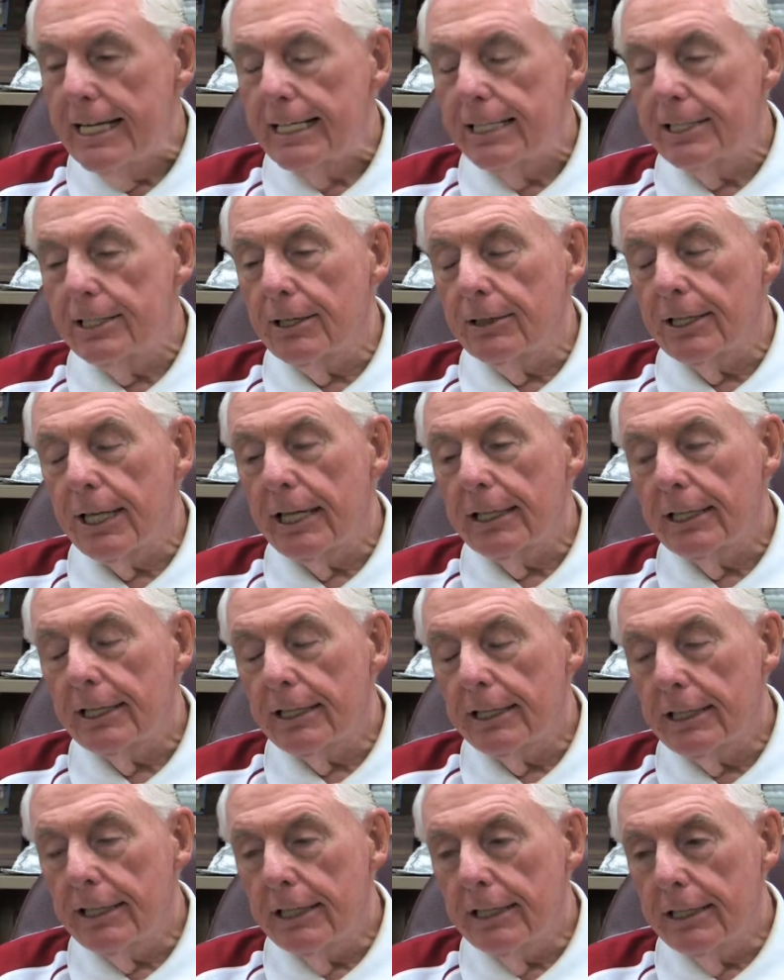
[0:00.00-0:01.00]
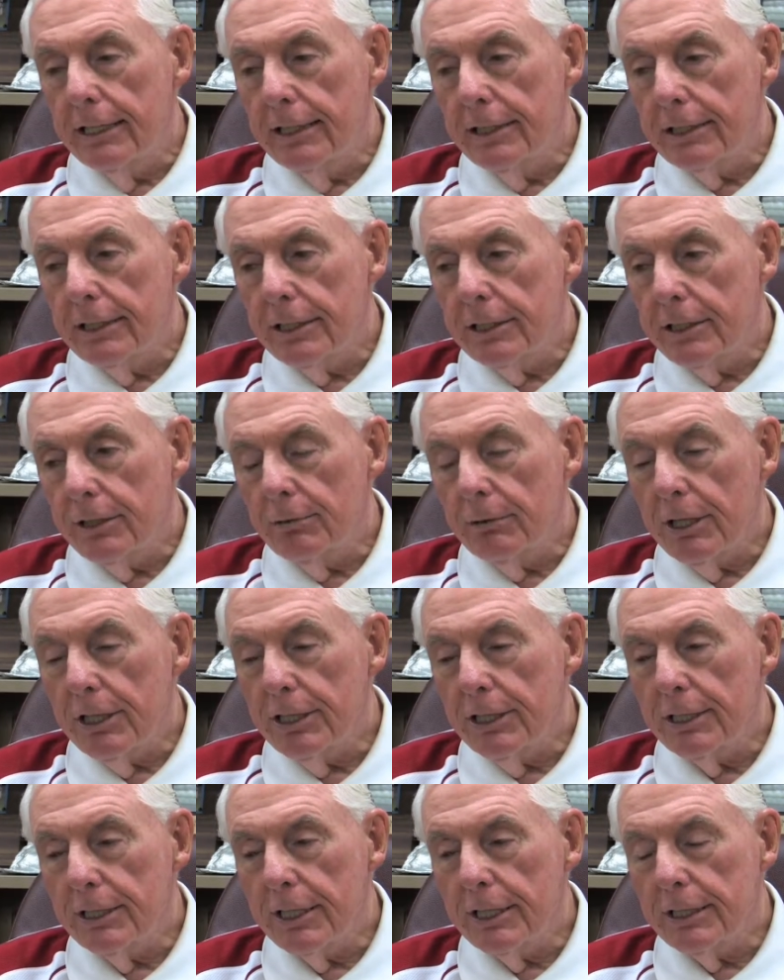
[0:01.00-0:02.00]
So that the
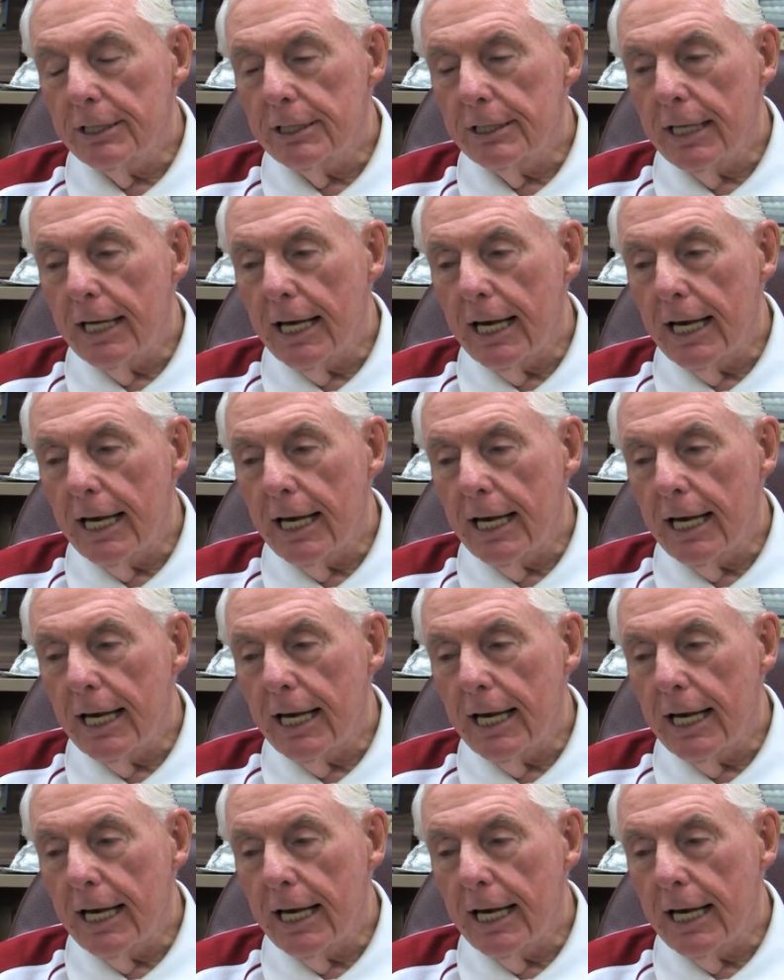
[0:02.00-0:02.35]
situation is,